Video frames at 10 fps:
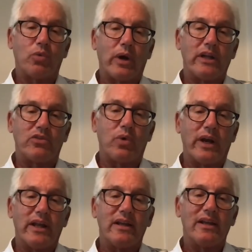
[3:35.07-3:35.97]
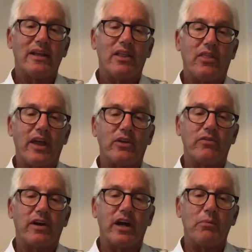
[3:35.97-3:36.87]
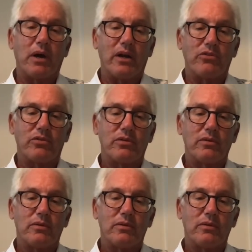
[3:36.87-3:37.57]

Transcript: 2020. Thank you very much.